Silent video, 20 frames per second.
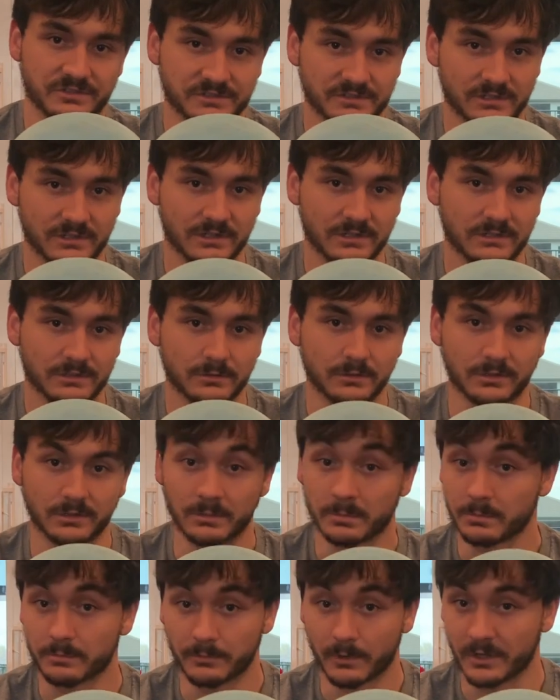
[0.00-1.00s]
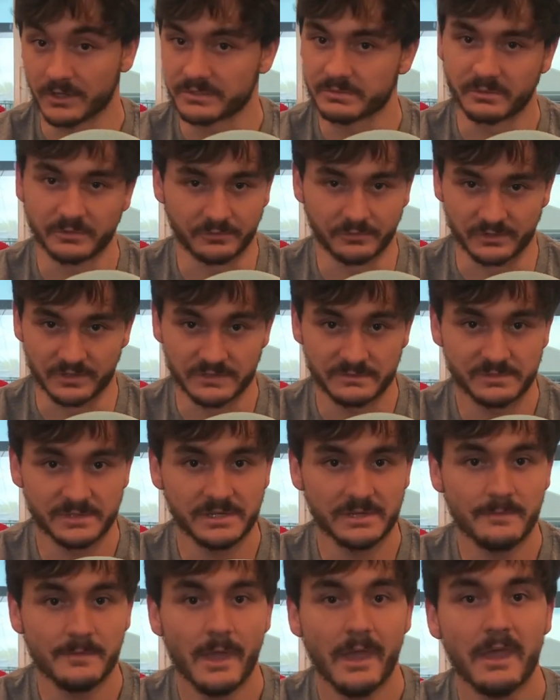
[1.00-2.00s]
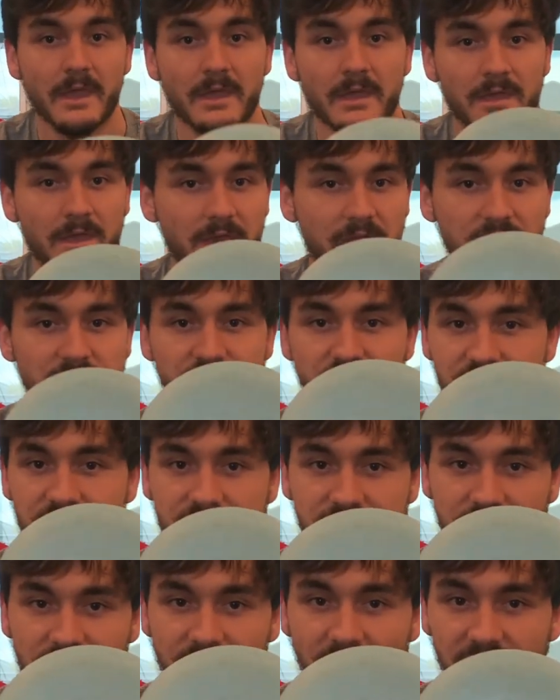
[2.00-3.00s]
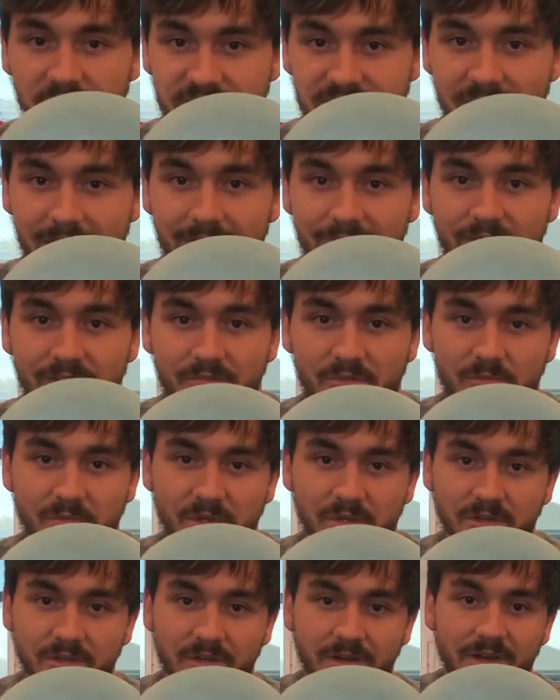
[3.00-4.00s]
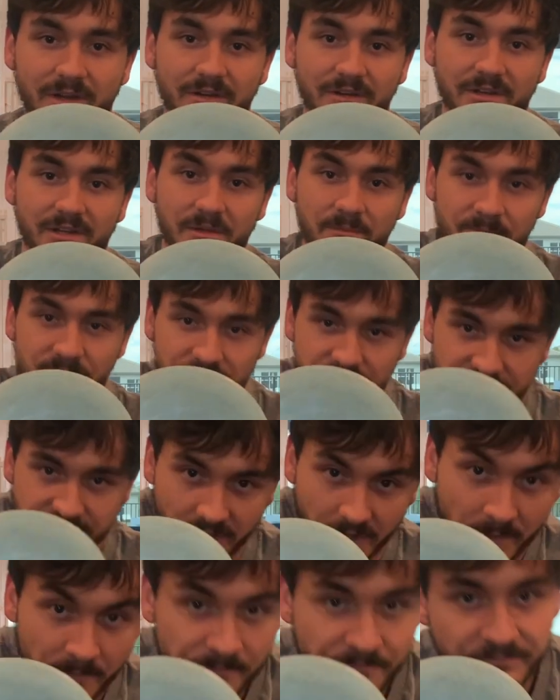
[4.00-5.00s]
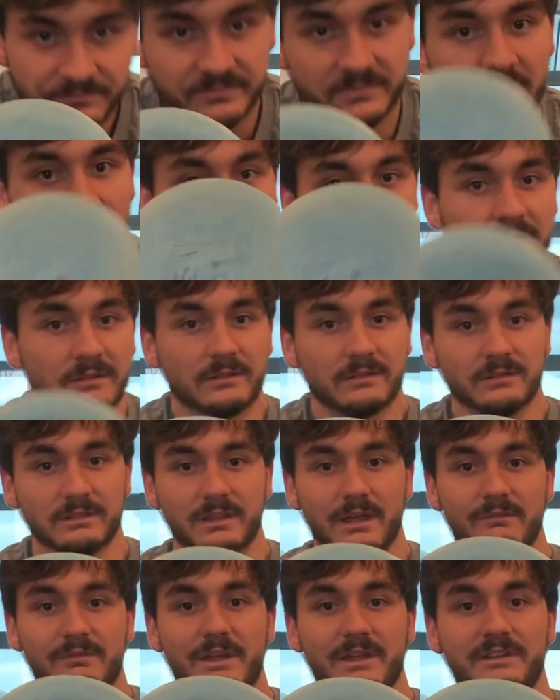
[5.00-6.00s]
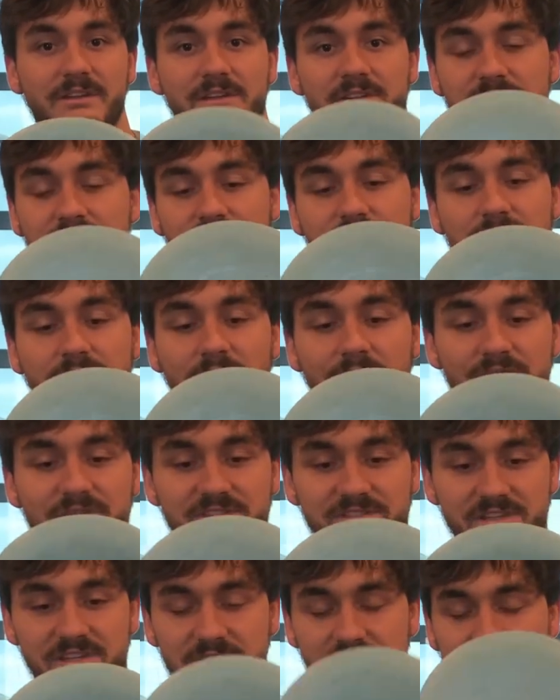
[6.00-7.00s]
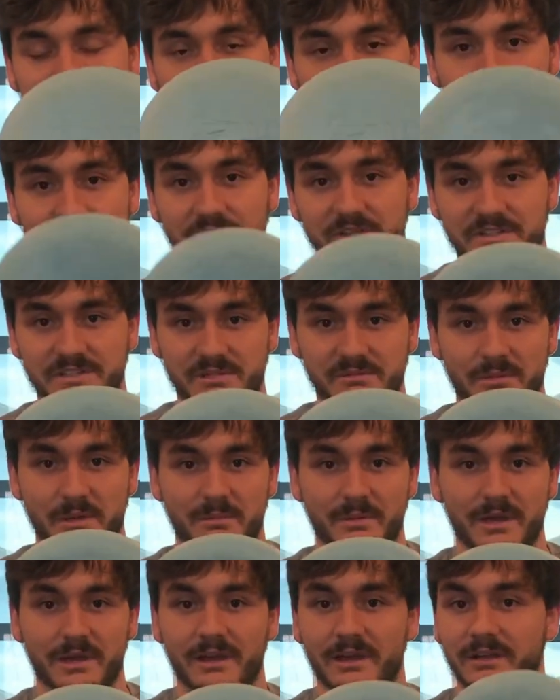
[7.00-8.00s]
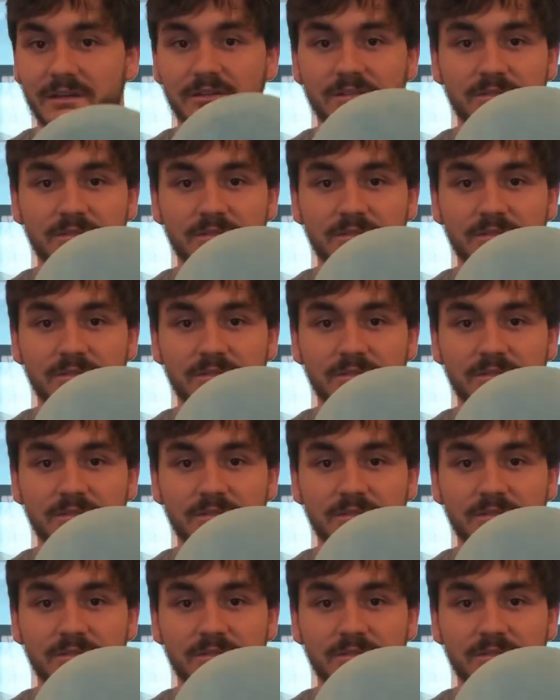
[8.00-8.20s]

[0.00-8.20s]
Star or Ultimate Frisbee is just nice to have the familiarity. So love that disc, love this disc, favorite disc in my bag.